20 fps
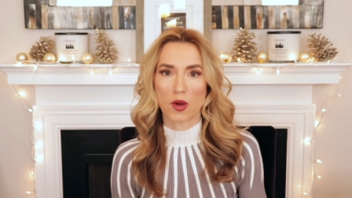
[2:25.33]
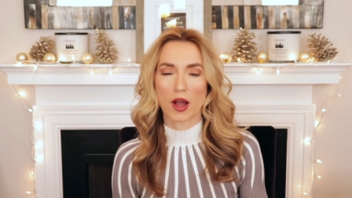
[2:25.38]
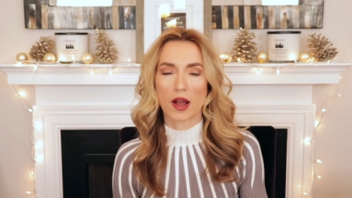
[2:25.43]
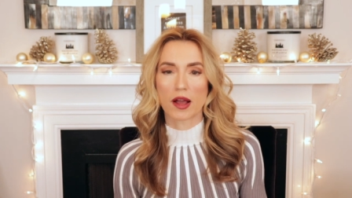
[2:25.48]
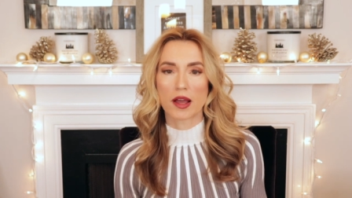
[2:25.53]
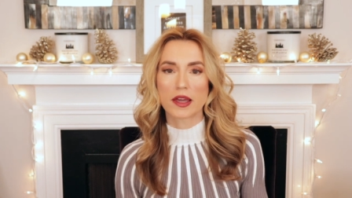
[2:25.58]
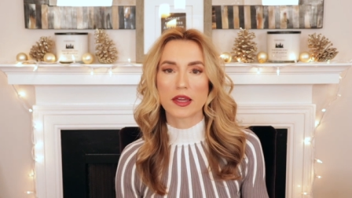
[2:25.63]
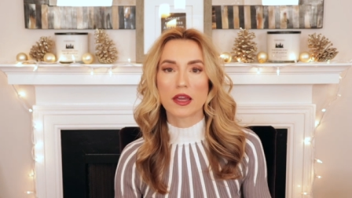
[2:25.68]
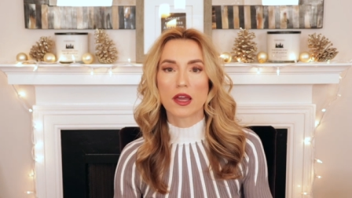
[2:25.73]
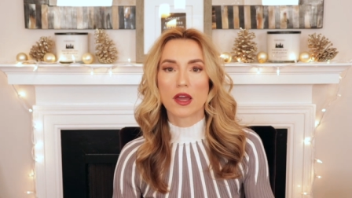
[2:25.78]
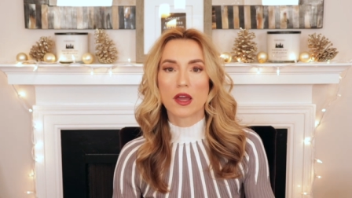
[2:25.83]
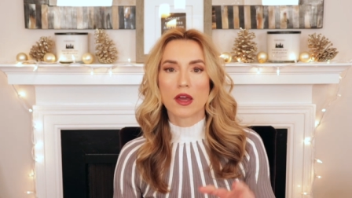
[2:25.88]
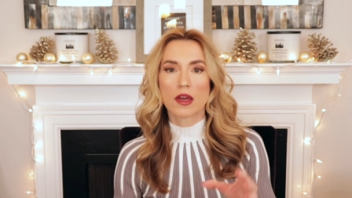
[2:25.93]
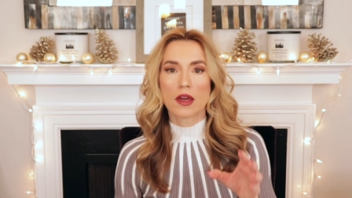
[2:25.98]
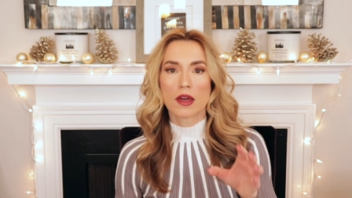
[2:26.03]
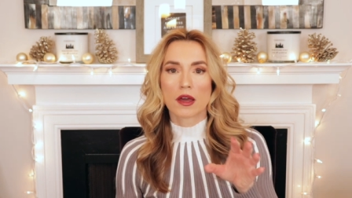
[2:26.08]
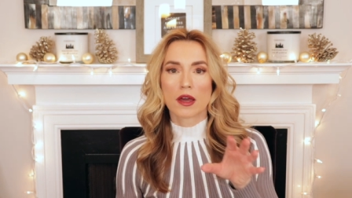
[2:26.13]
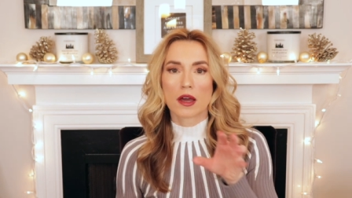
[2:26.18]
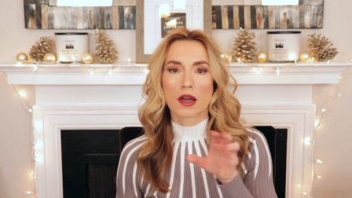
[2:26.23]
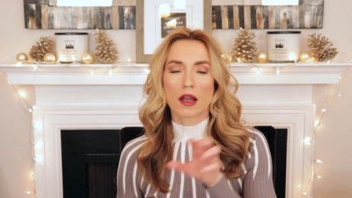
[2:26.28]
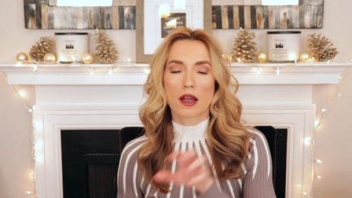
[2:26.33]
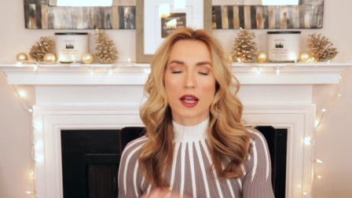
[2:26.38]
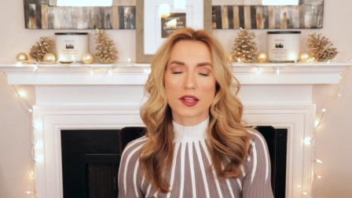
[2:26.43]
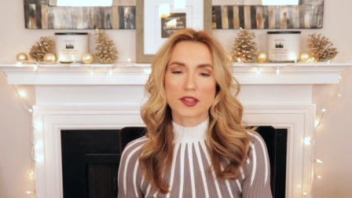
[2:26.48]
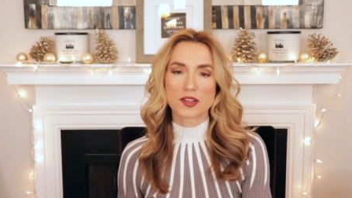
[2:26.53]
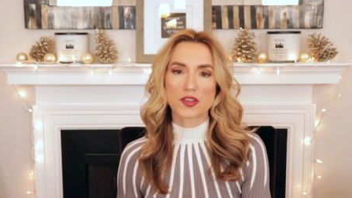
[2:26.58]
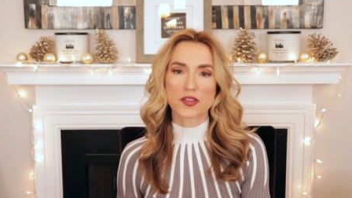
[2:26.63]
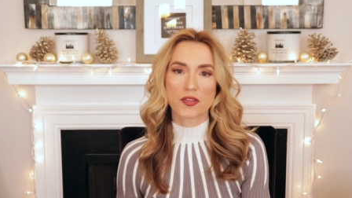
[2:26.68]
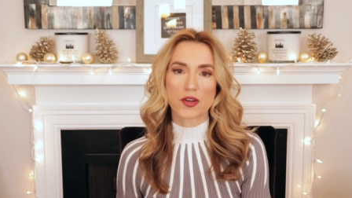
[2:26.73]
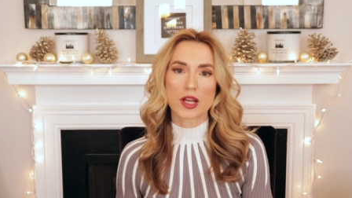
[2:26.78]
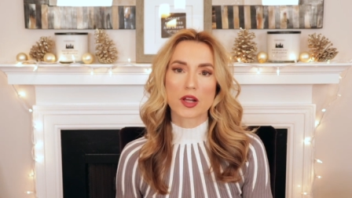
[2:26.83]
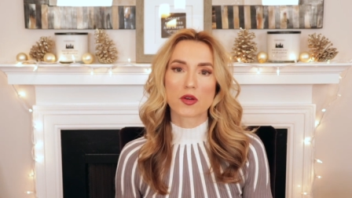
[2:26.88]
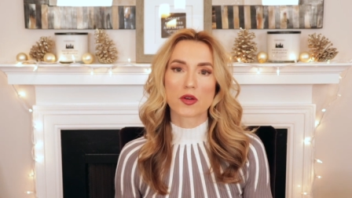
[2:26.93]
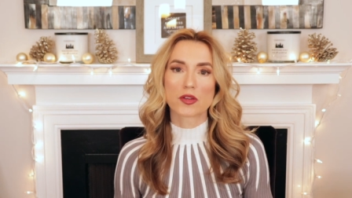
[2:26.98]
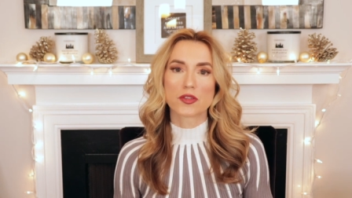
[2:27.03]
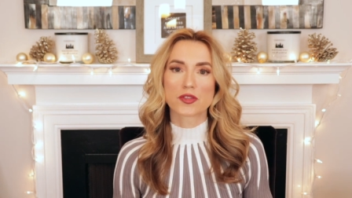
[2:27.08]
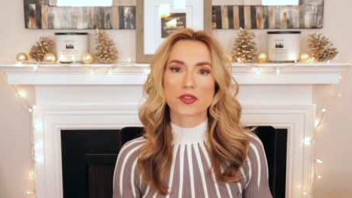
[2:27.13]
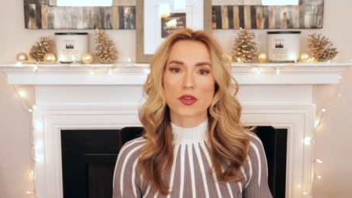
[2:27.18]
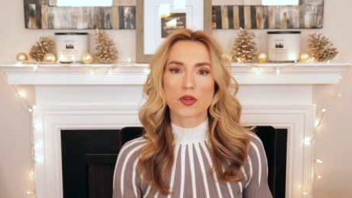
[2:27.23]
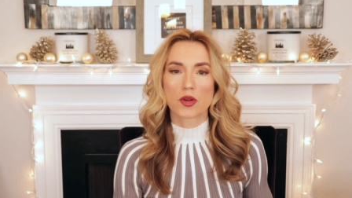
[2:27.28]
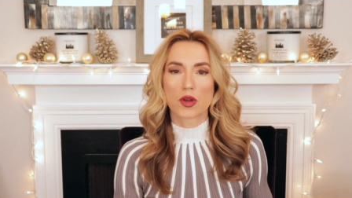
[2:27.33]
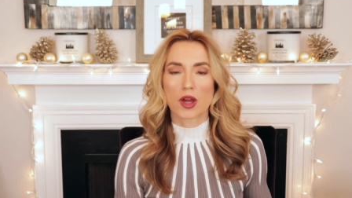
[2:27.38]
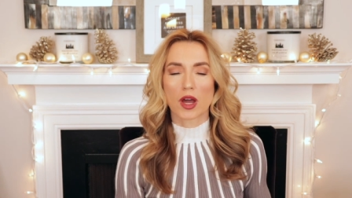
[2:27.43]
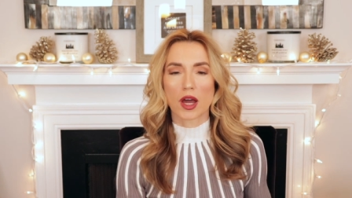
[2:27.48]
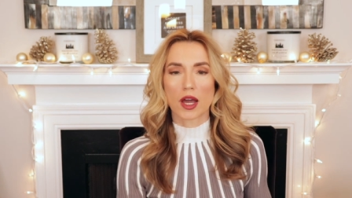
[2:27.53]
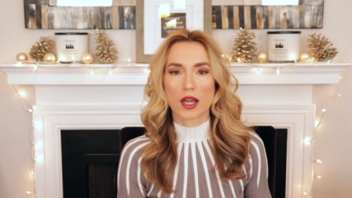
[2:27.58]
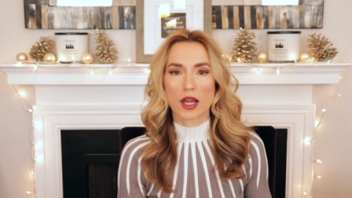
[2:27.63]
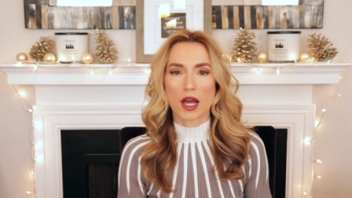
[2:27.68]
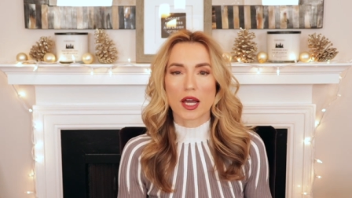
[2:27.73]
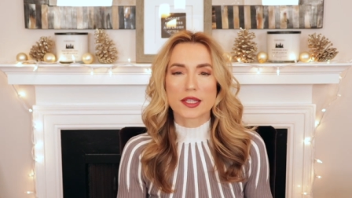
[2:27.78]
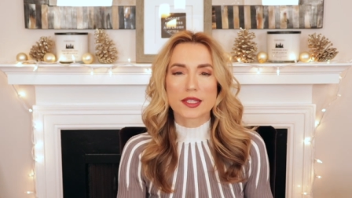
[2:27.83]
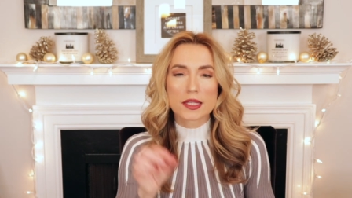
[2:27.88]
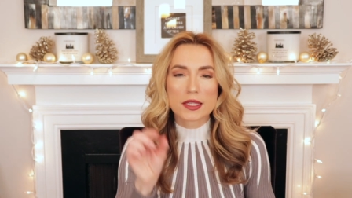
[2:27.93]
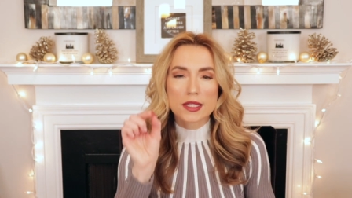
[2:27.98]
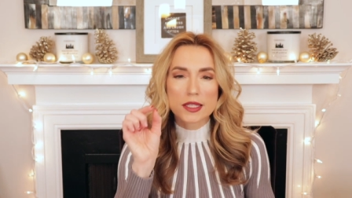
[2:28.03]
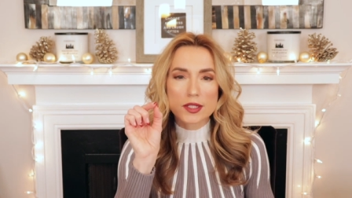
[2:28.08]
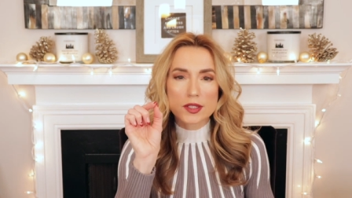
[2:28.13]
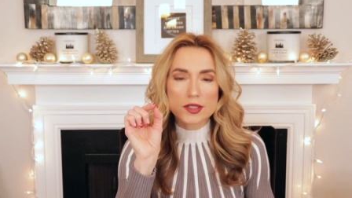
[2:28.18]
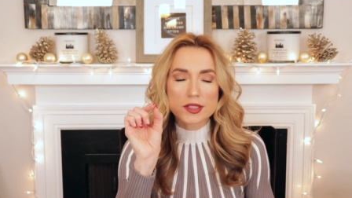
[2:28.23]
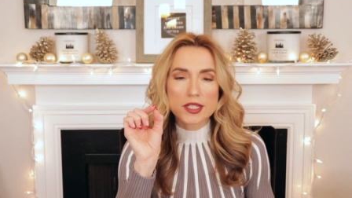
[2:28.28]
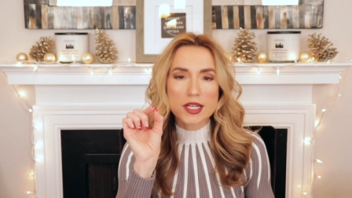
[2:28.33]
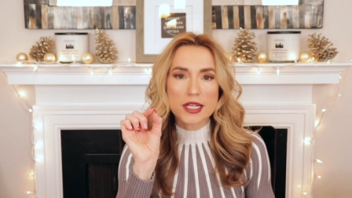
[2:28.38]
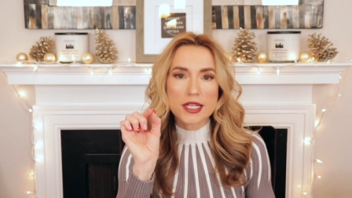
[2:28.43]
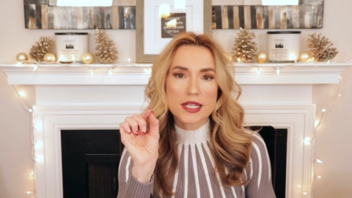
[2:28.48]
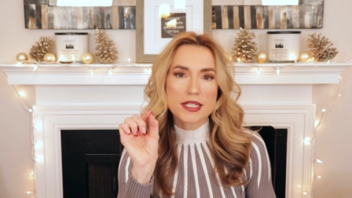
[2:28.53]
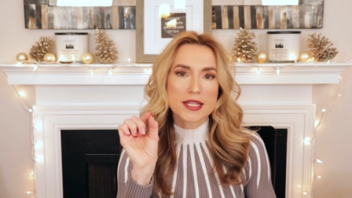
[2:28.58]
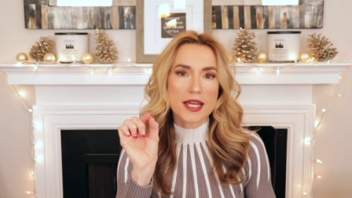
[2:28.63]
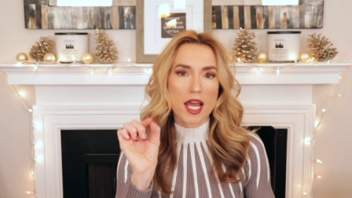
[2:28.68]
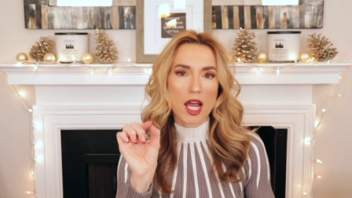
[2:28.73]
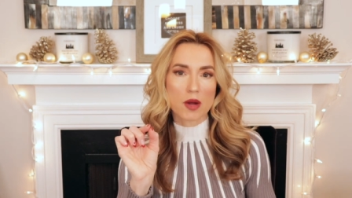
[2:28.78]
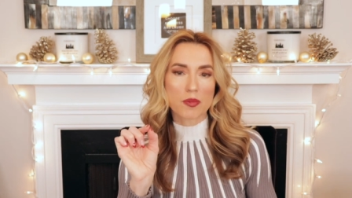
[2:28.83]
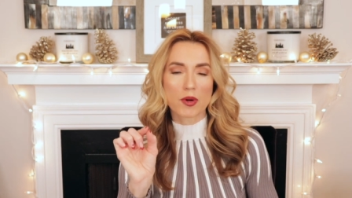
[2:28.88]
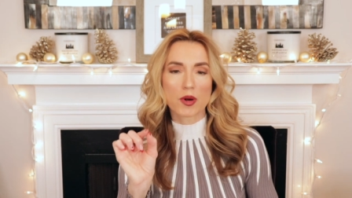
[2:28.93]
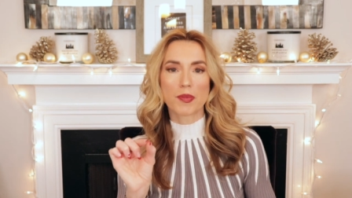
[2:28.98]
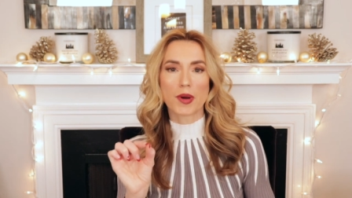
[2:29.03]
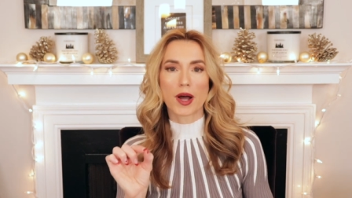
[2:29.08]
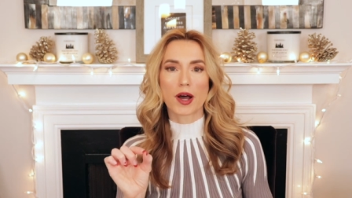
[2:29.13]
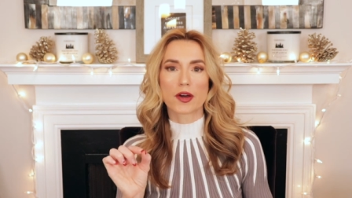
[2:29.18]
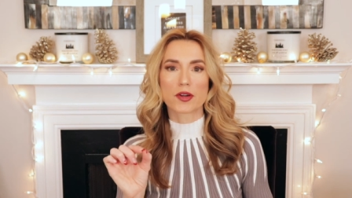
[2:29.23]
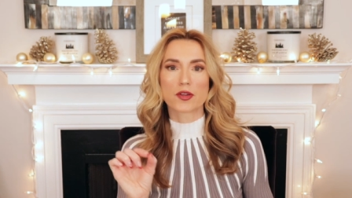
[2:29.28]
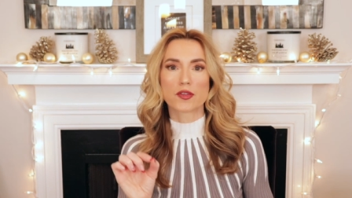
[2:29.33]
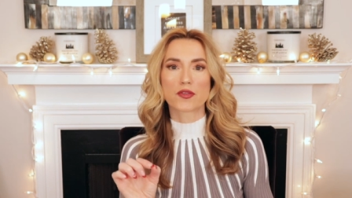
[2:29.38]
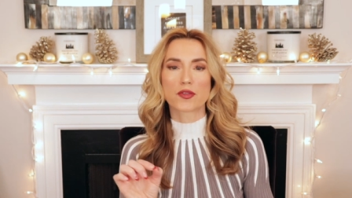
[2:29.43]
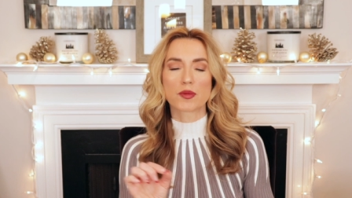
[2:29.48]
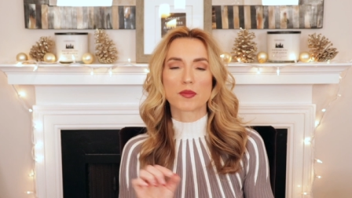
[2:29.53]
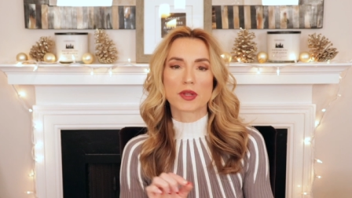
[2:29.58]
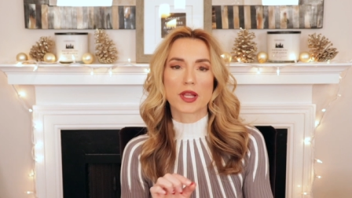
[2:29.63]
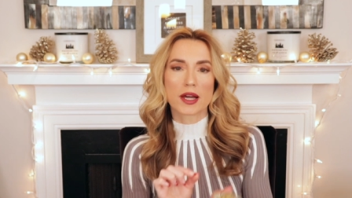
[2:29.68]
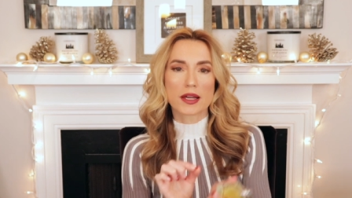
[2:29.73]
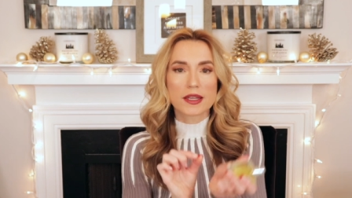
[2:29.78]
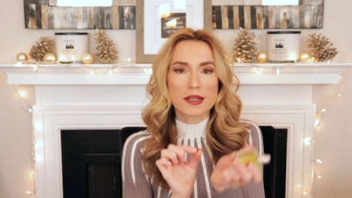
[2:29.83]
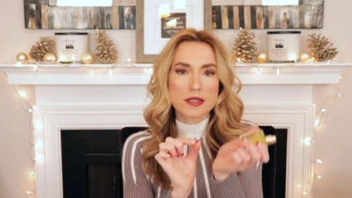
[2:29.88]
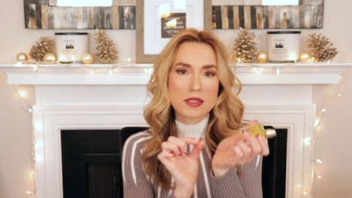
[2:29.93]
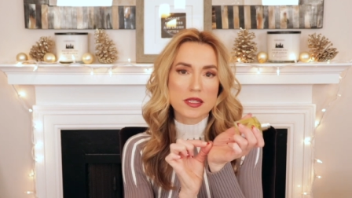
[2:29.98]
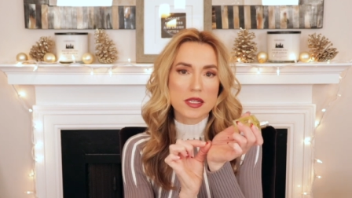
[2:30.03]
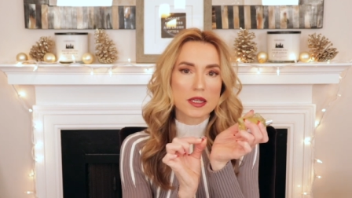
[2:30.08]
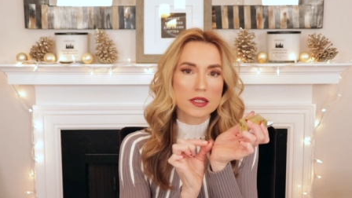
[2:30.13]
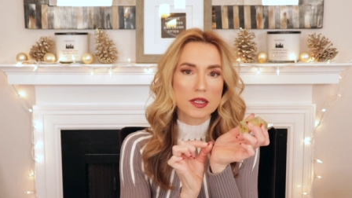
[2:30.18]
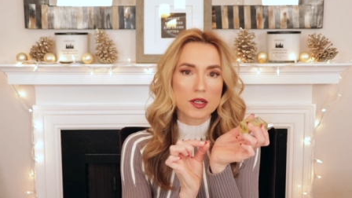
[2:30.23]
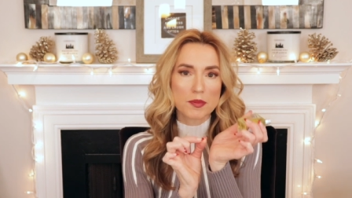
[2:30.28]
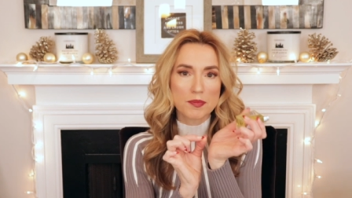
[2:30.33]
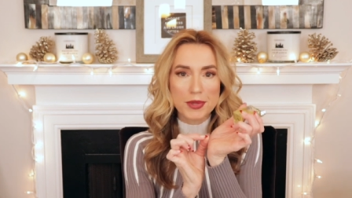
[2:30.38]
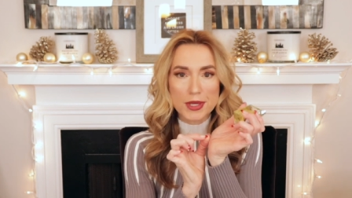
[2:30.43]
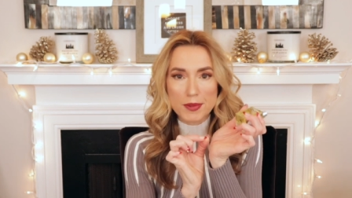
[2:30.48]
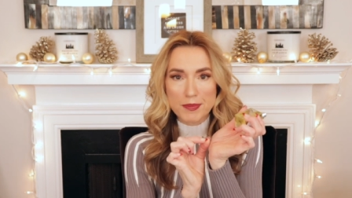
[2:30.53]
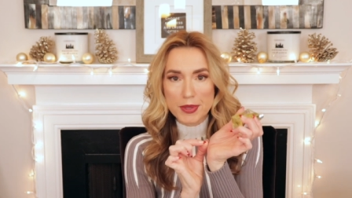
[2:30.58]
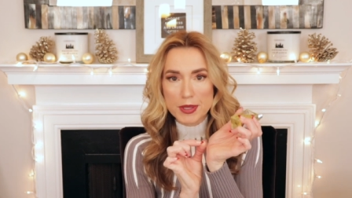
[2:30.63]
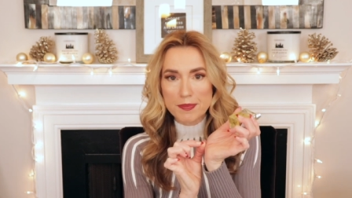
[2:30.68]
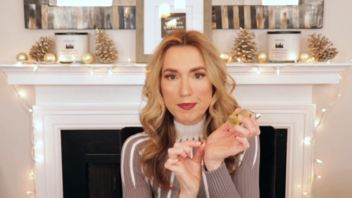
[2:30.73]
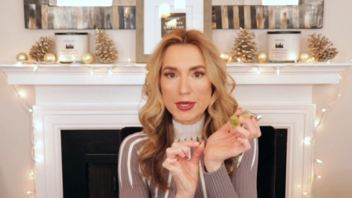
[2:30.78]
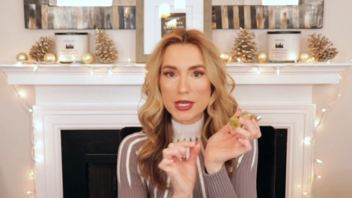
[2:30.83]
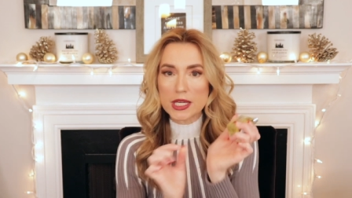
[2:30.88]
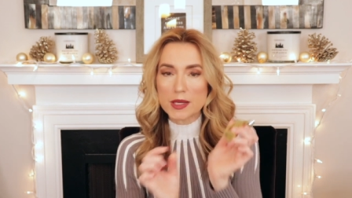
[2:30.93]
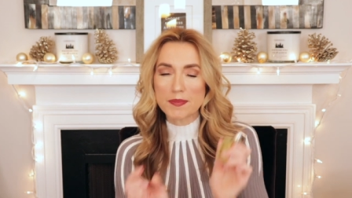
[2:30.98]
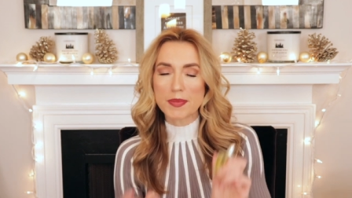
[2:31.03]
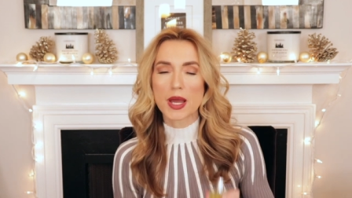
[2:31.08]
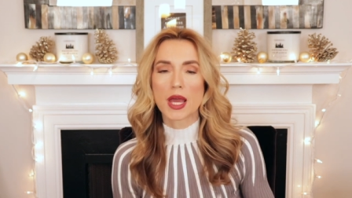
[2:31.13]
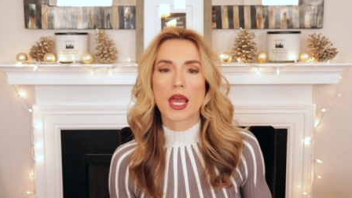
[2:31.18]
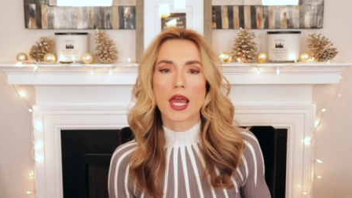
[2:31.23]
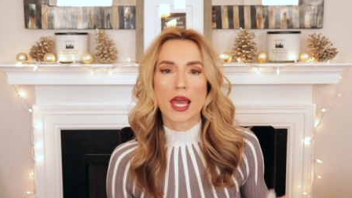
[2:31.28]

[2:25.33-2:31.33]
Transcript: I got this fragrance, I got the little teeny dabber bottle from Lucky Scent, you know, beep, beep, beep.